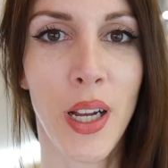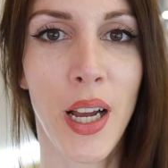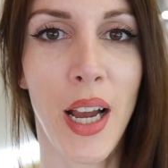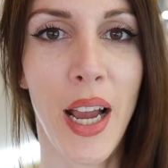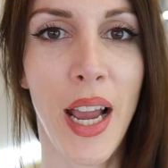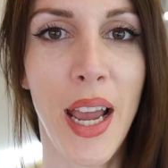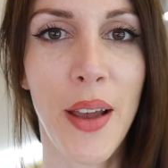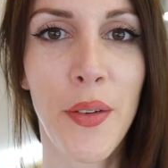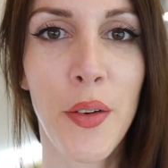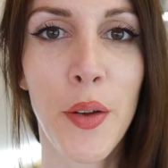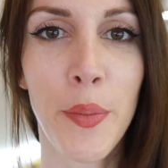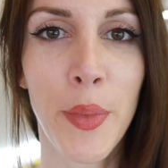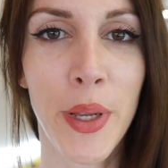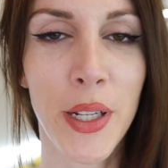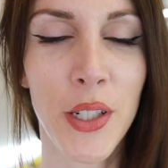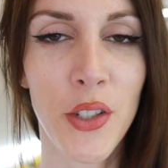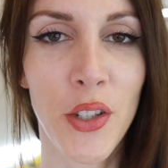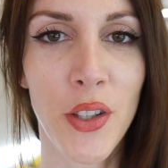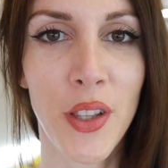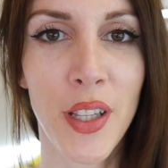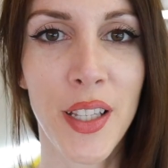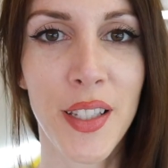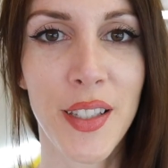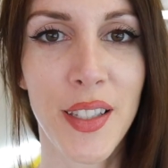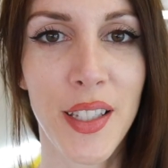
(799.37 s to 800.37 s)
I haven't
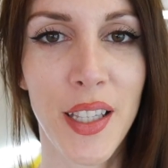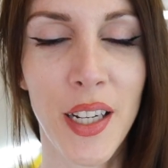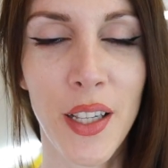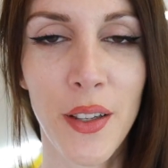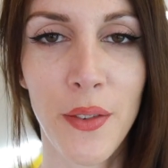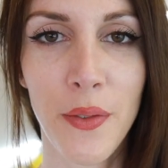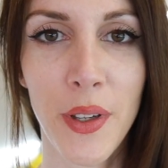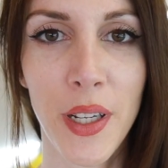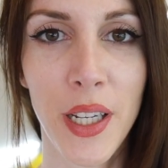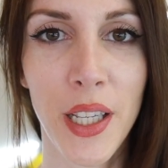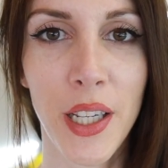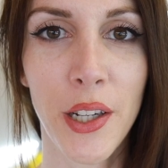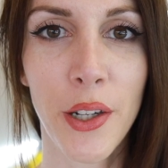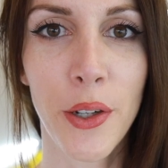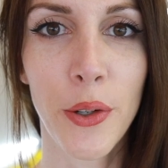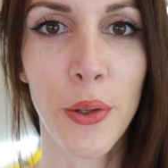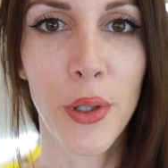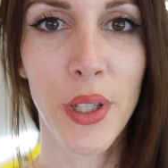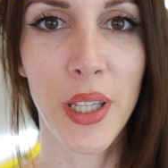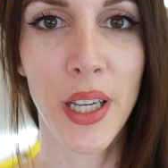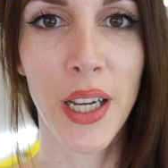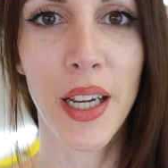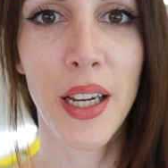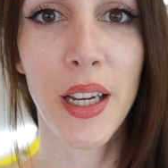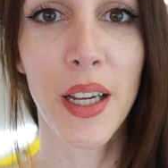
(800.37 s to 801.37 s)
mentioned this in a video
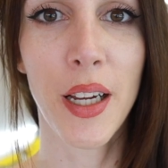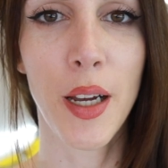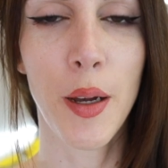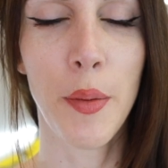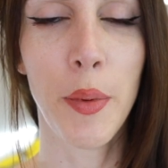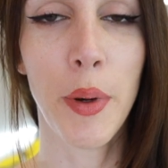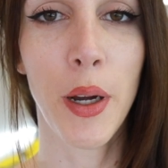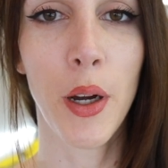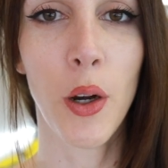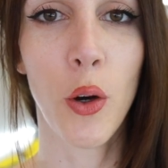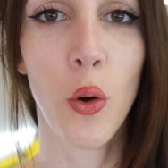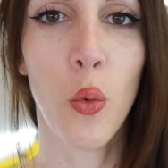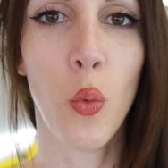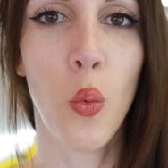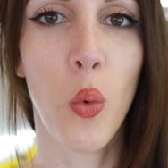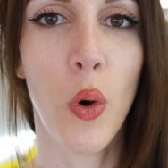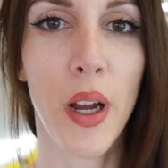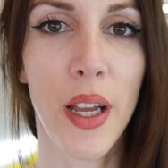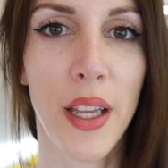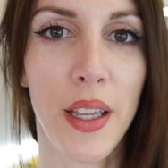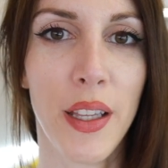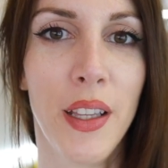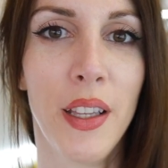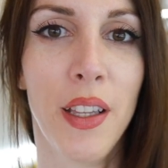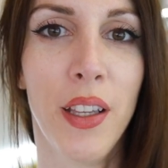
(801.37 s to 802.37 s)
yet about
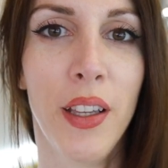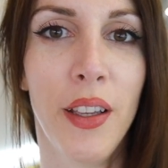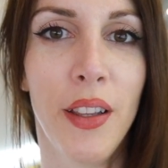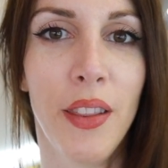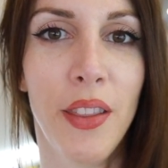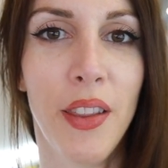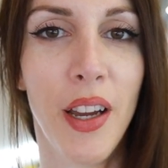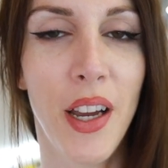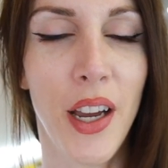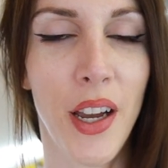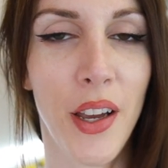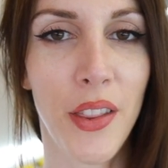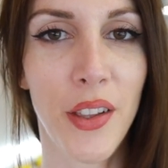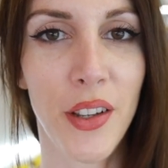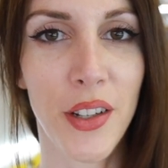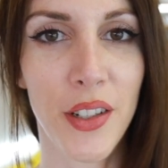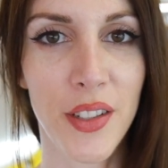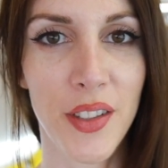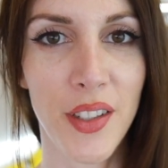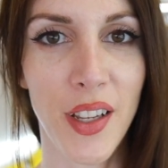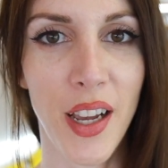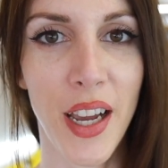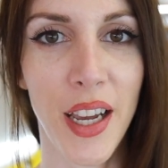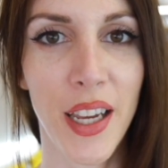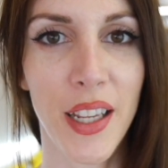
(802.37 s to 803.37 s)
what the other
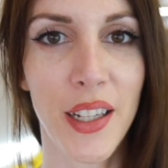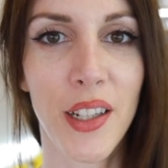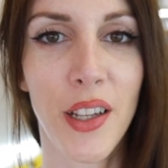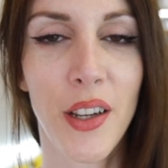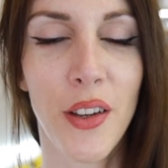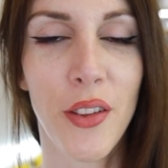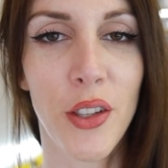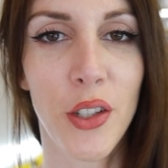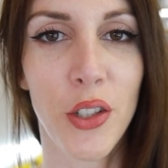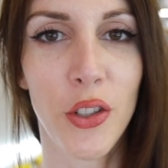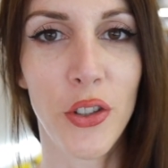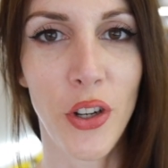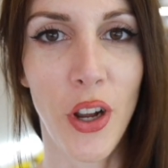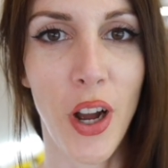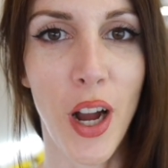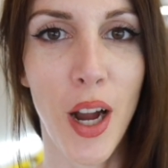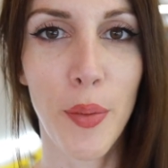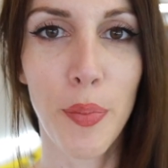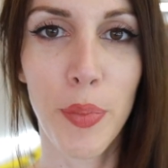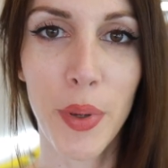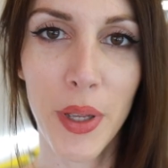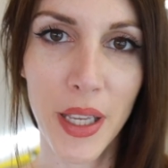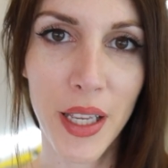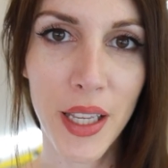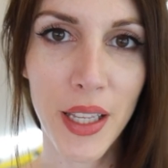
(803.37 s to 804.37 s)
side of the
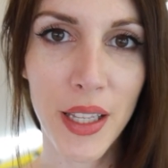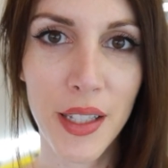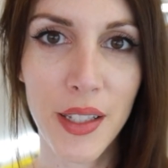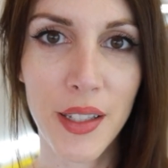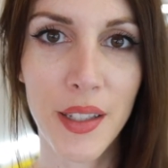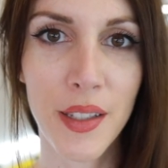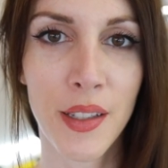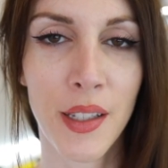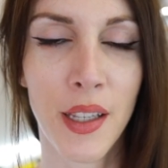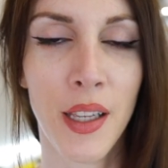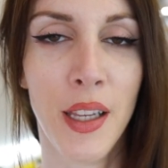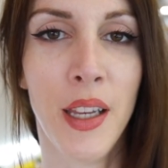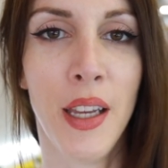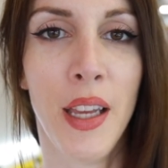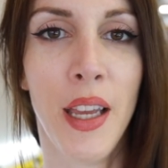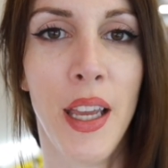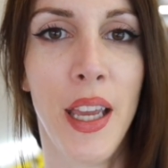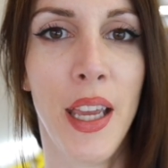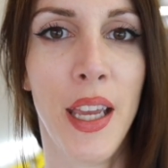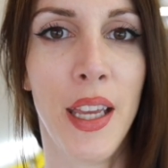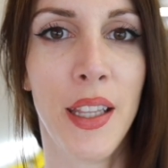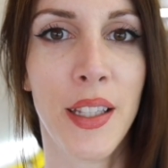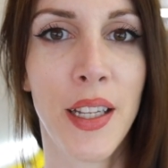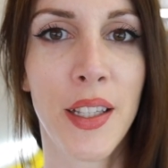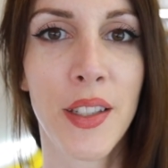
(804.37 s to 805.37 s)
shop is,
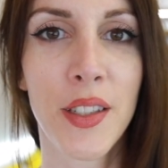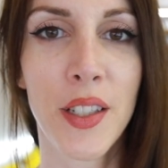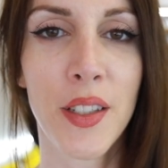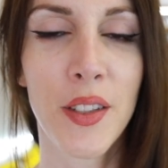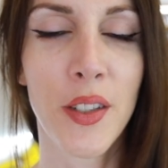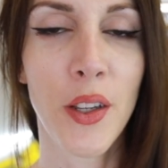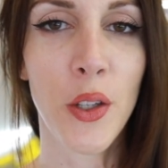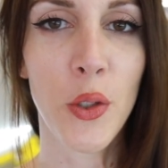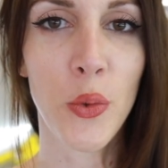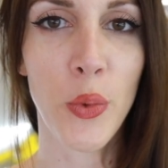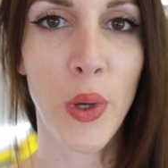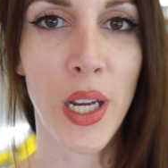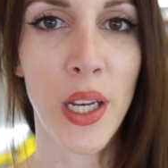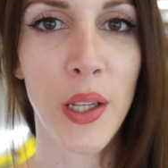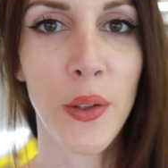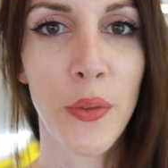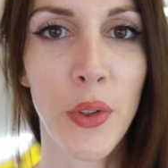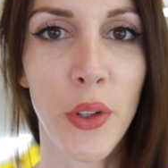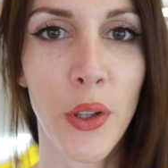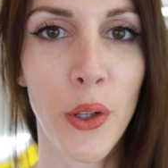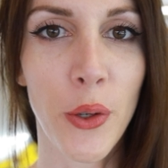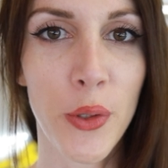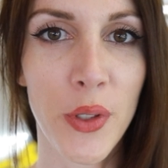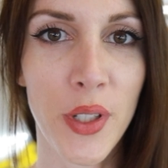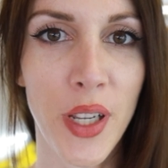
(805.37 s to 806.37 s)
and that's because I was waiting for
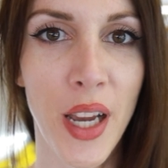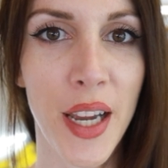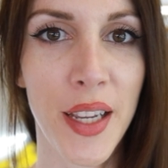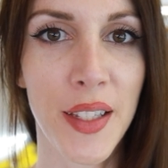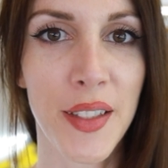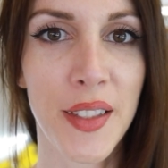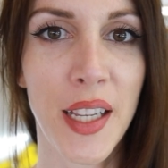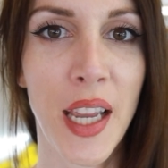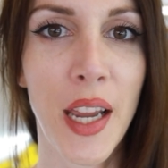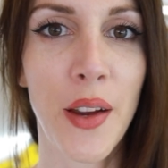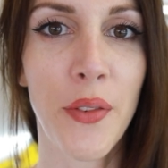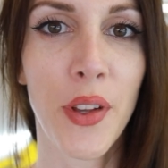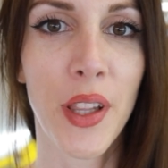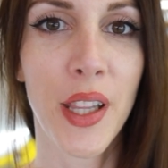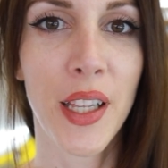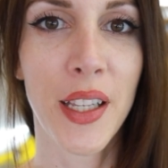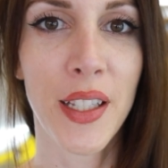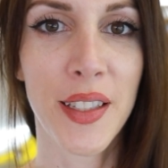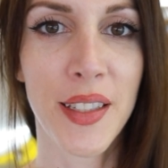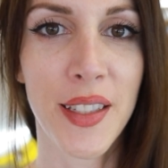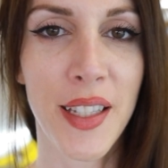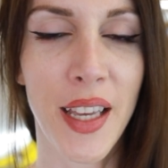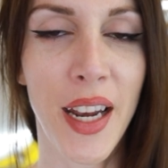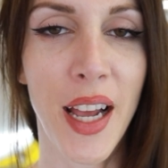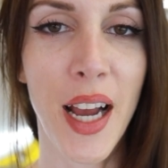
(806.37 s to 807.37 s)
those guys to get everything
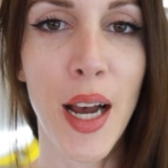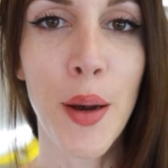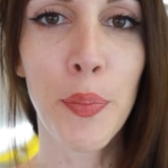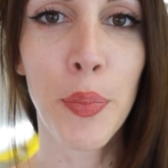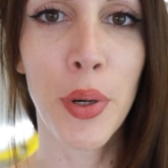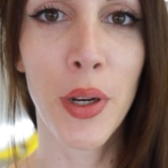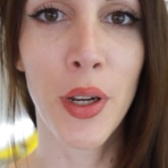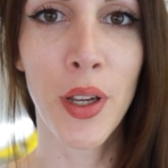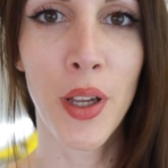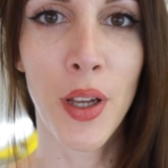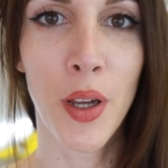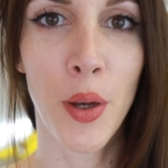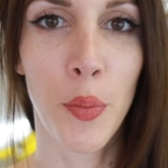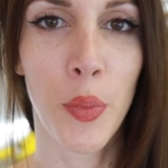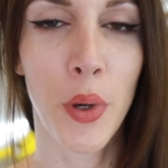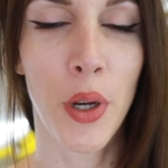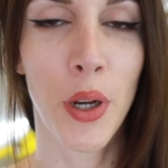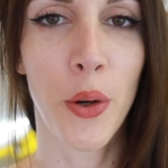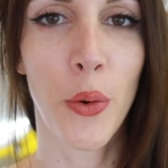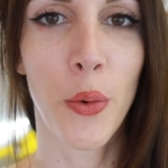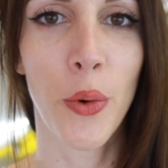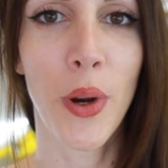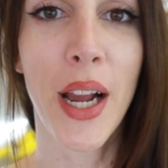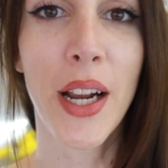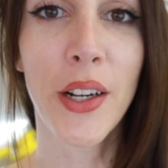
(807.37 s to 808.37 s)
set up,
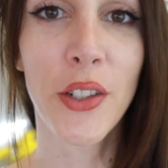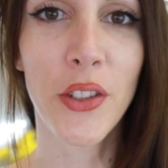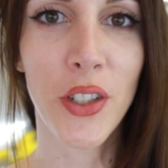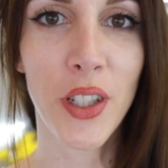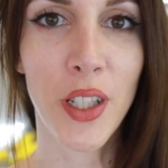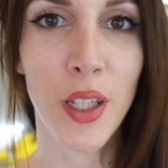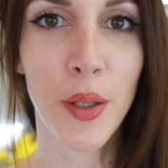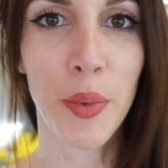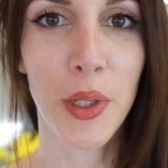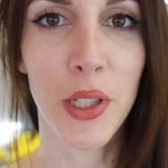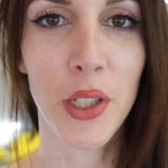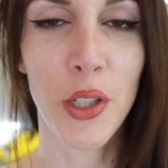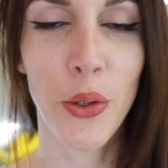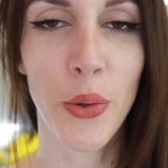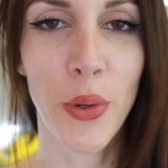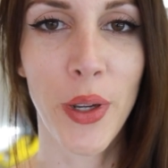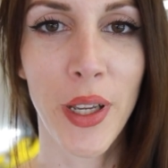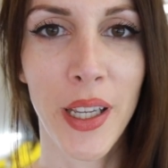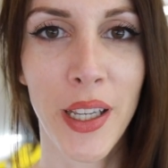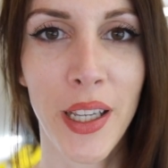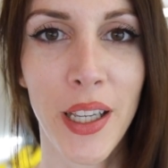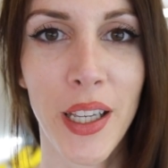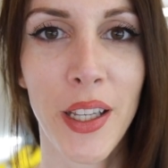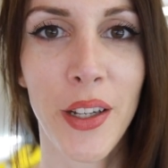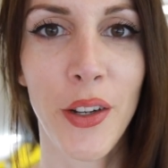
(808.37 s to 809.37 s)
but we're actually gonna be
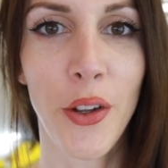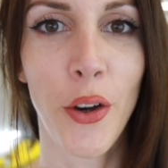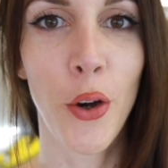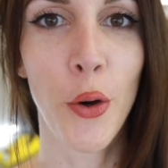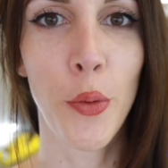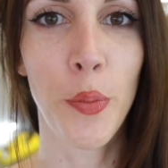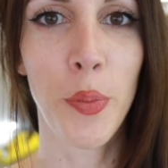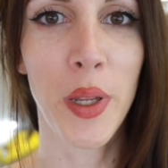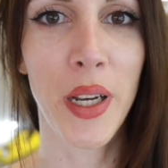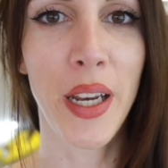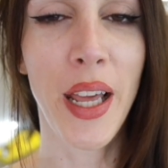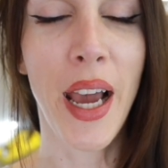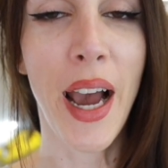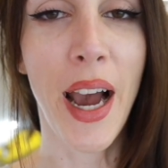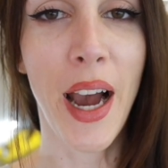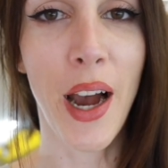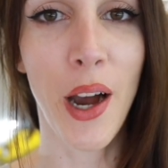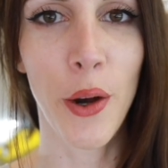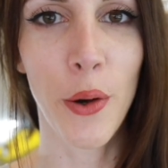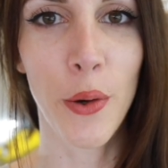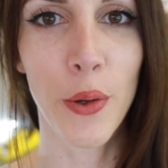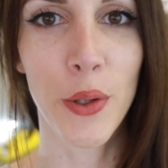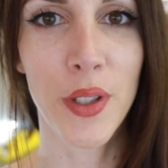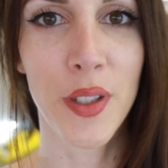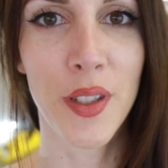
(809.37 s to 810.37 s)
doing an open
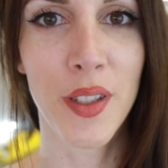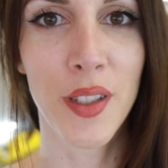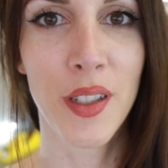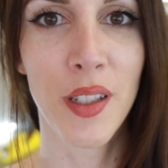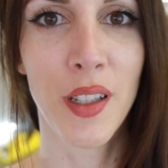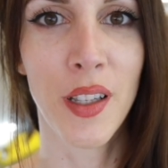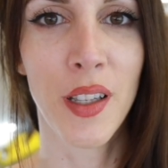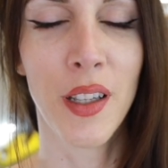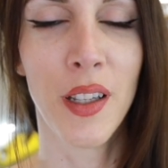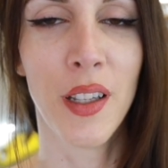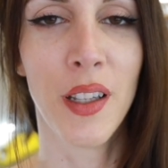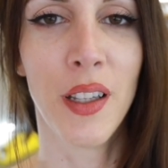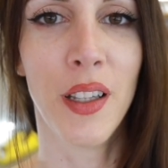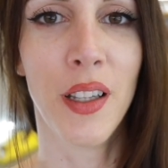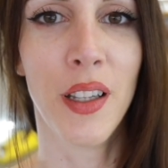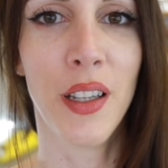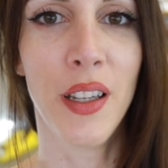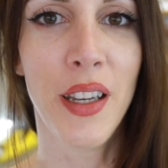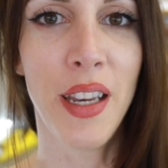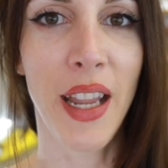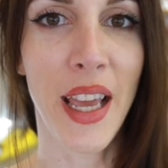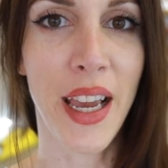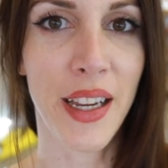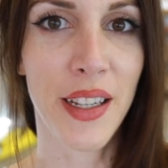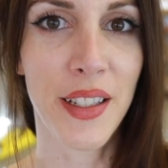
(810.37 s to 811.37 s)
house
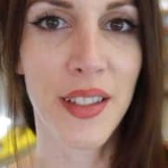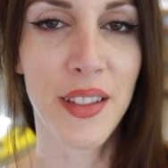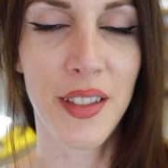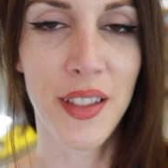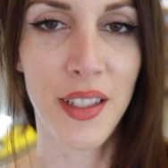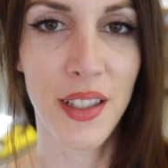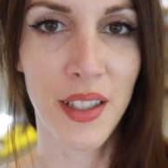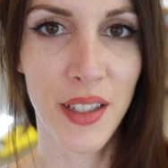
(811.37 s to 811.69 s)
next